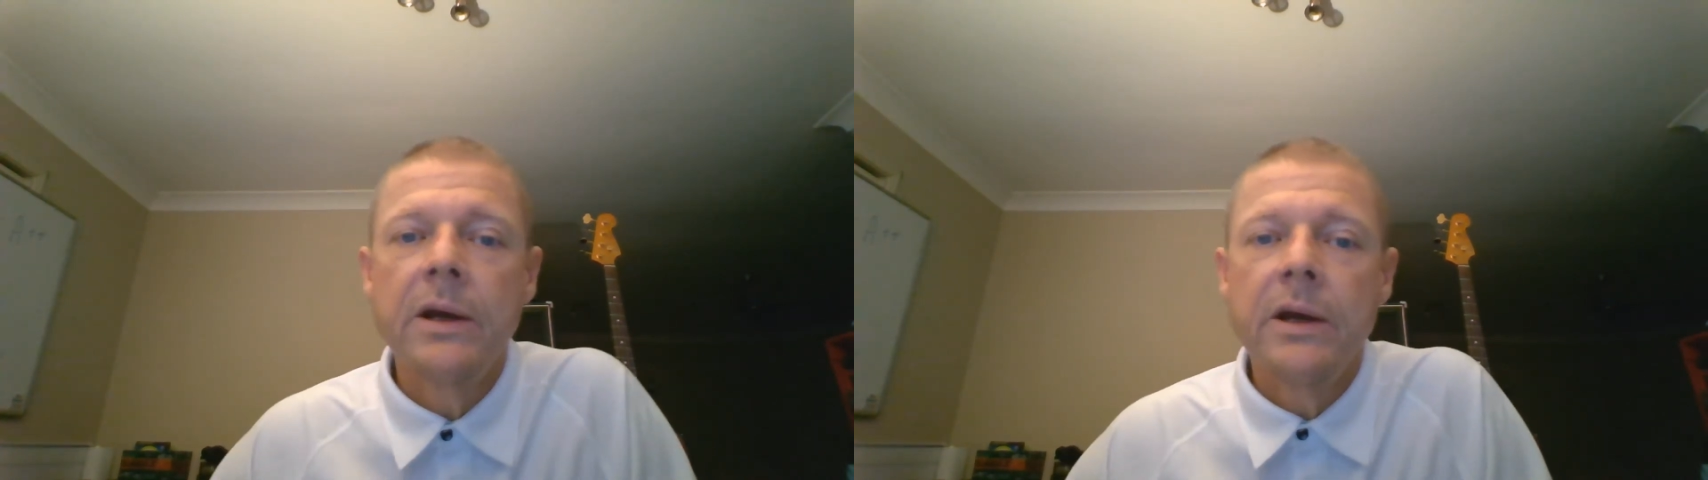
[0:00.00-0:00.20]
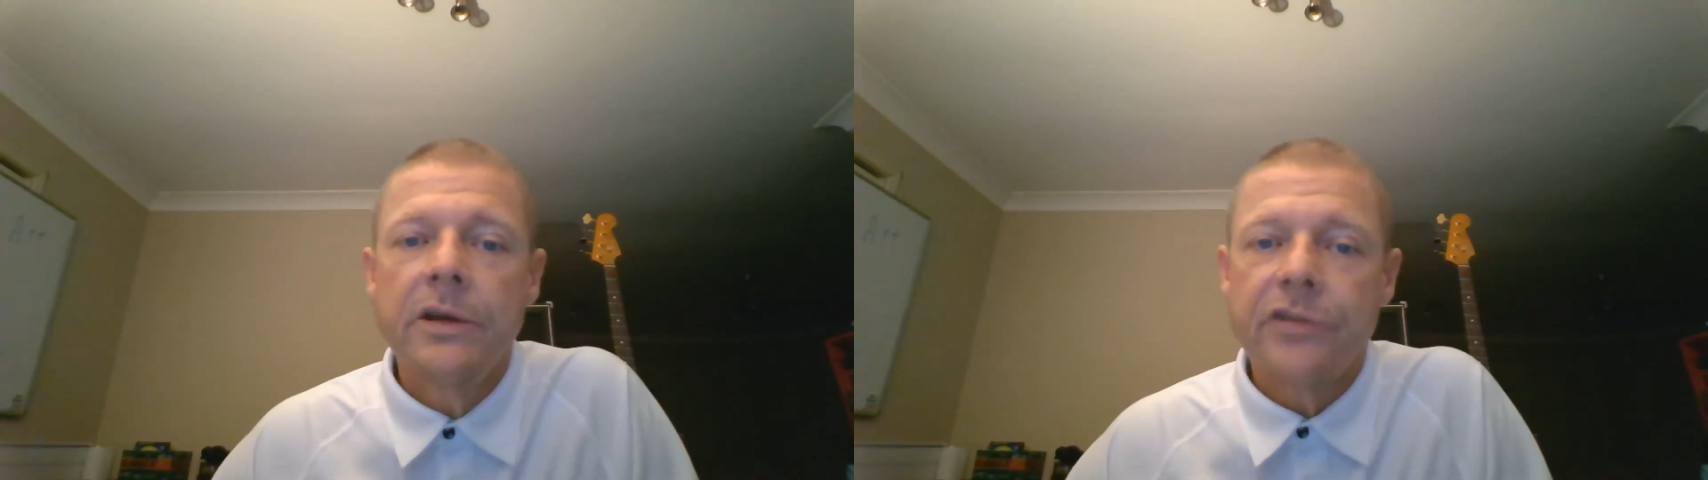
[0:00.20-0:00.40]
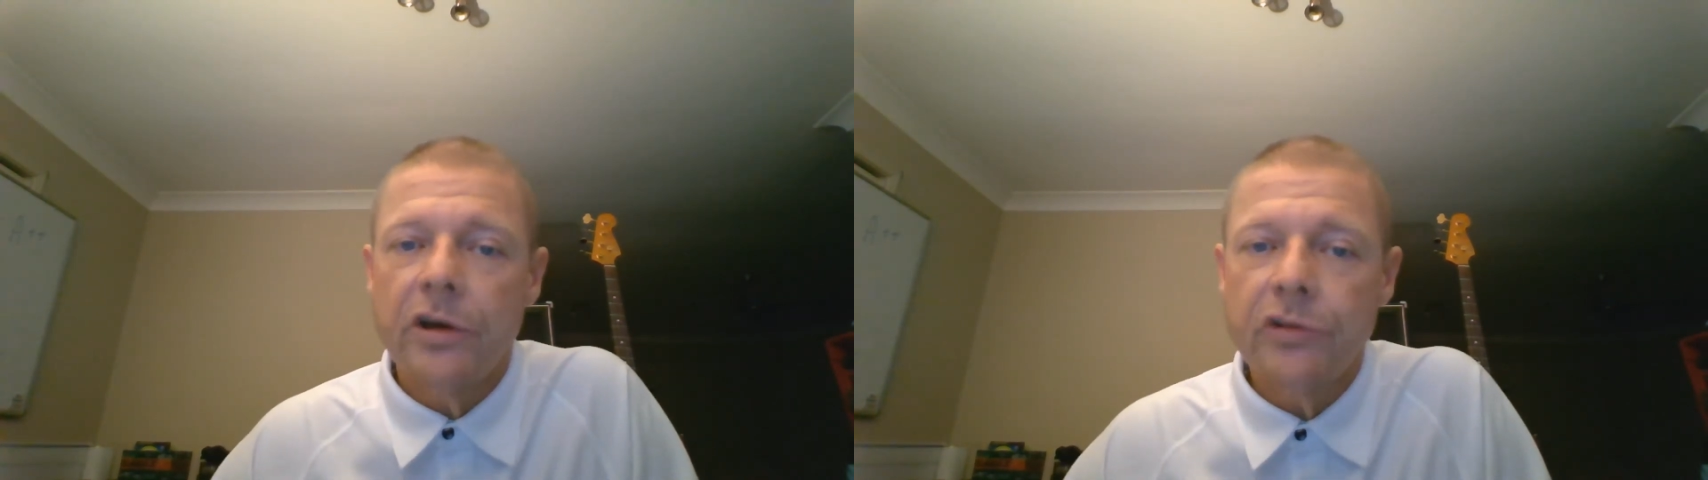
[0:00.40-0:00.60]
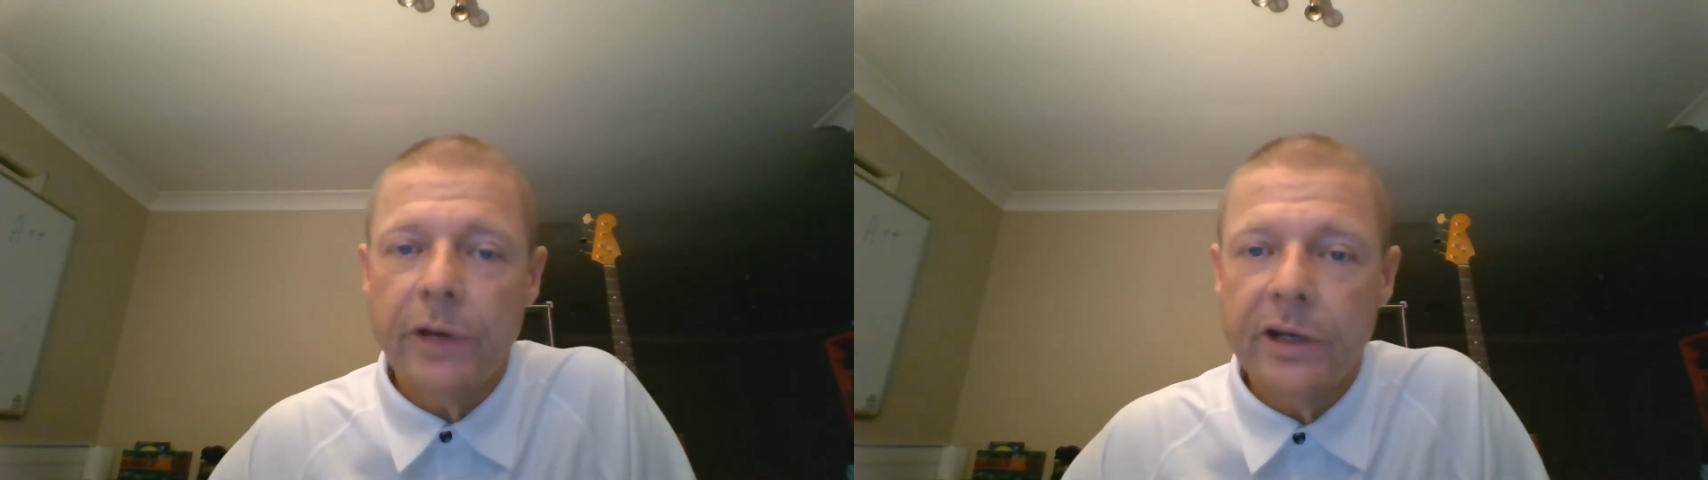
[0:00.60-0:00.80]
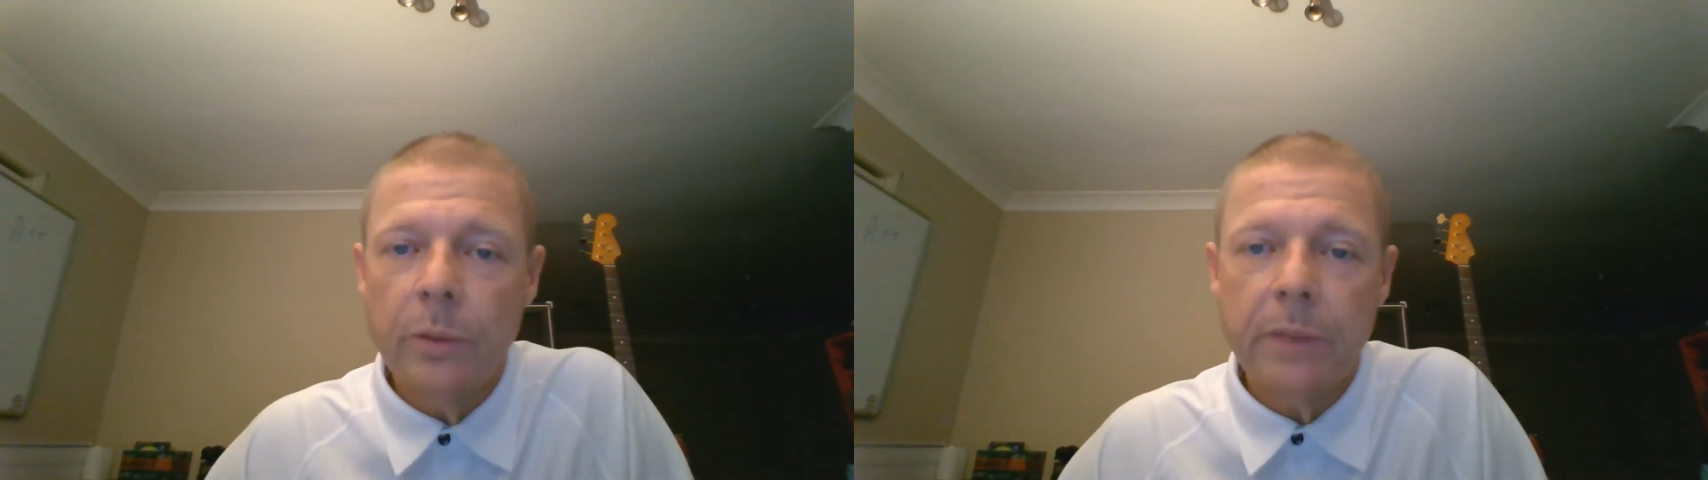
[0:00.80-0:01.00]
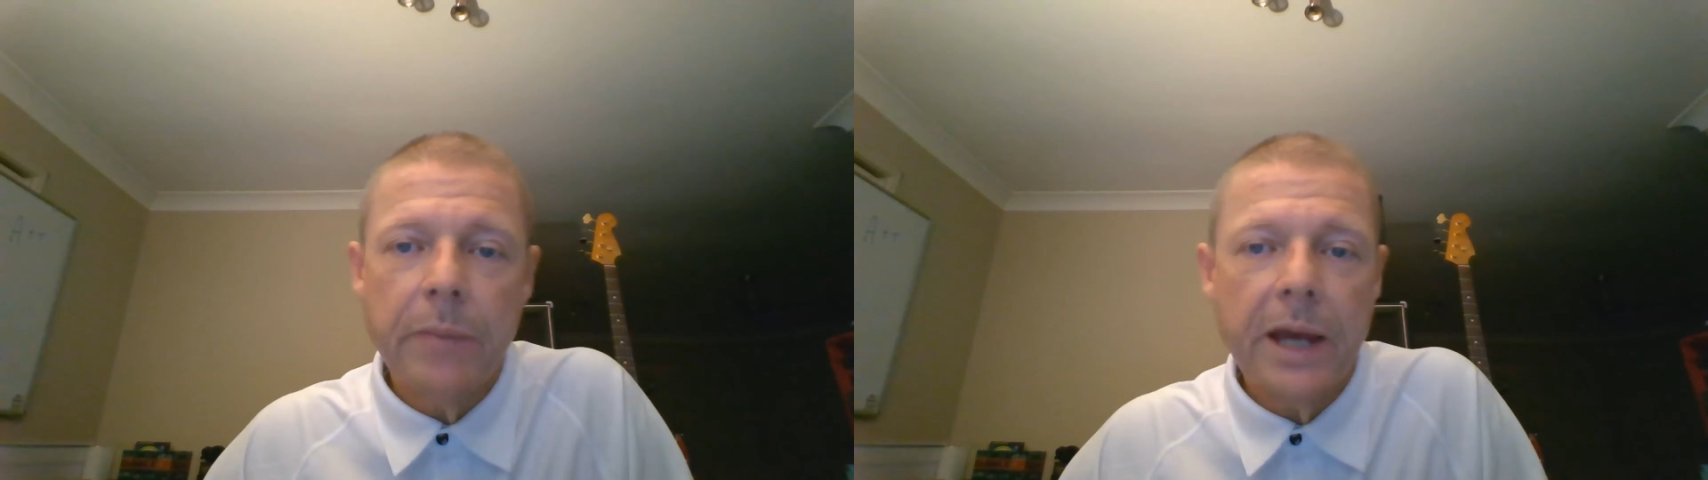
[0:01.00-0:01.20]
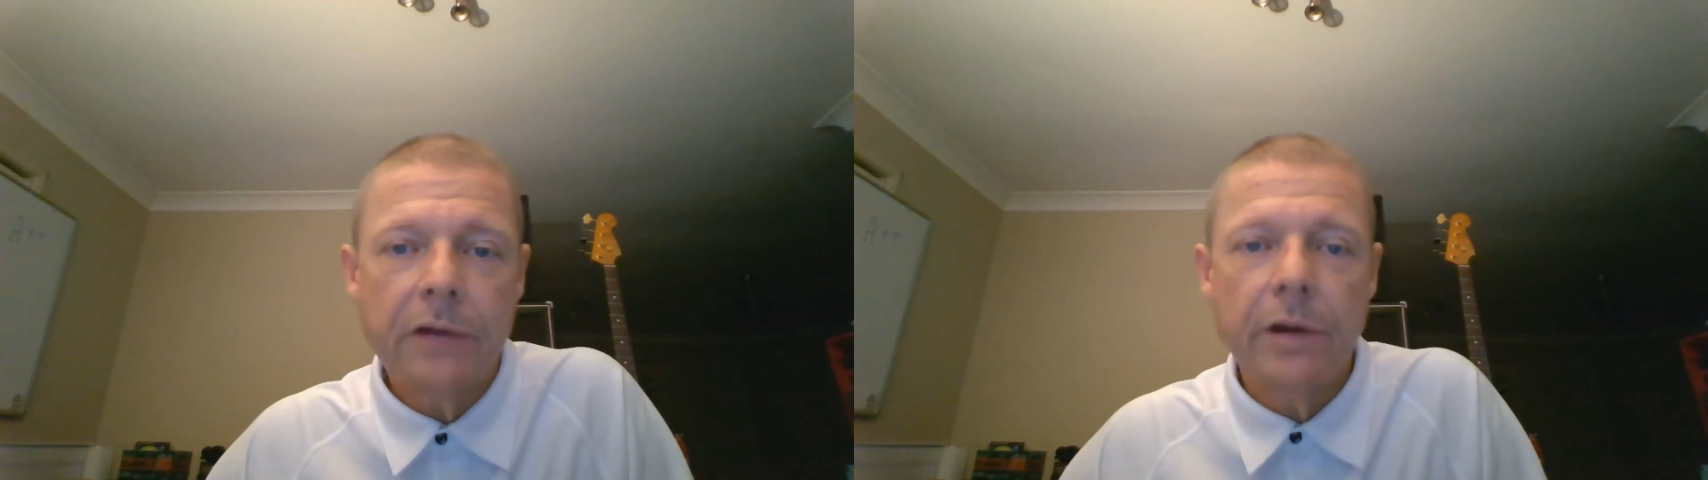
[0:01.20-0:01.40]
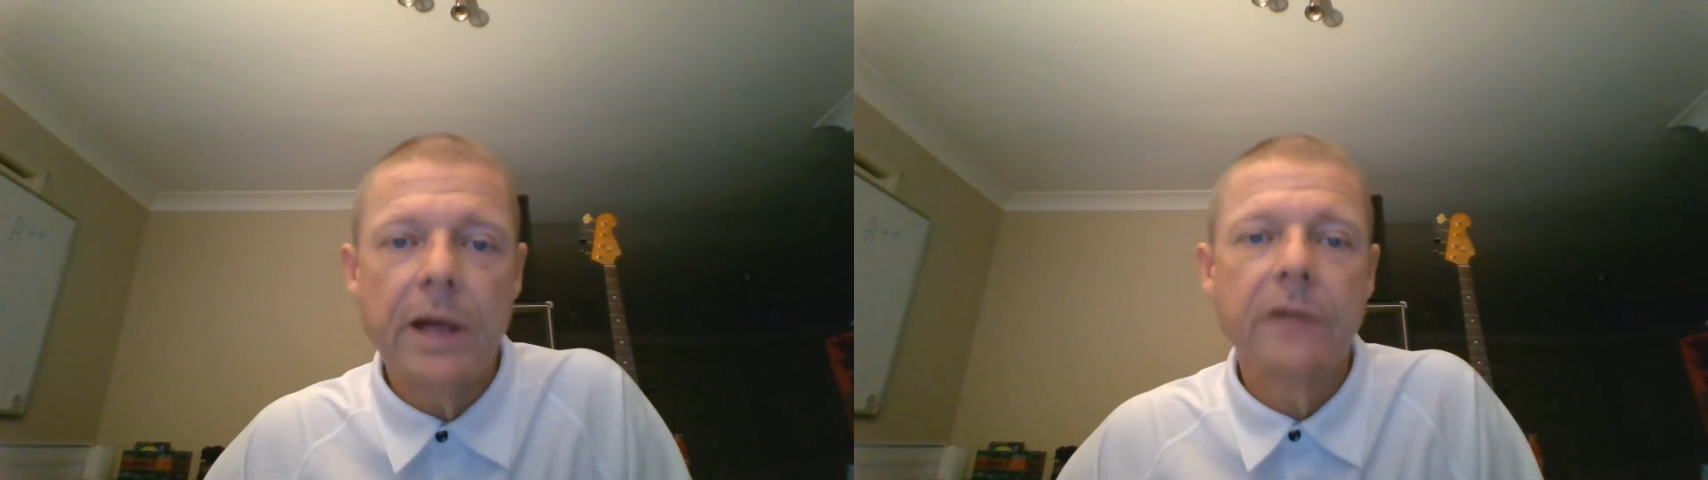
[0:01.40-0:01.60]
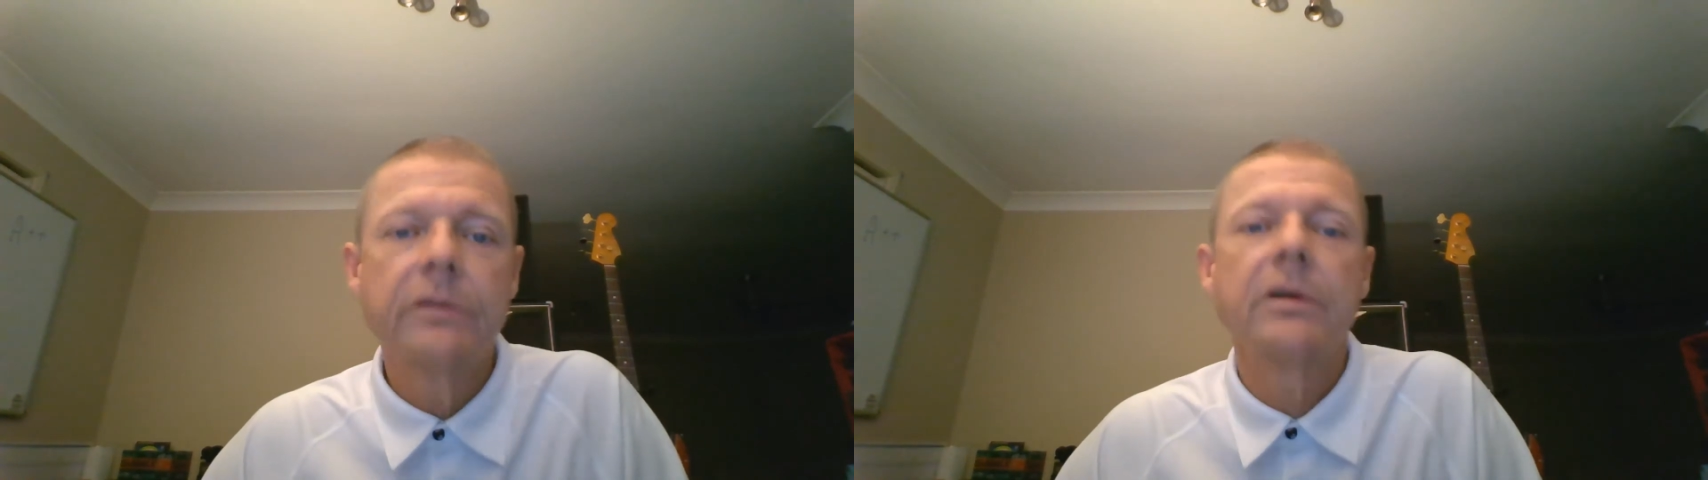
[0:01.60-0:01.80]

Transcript: socioeconomic background,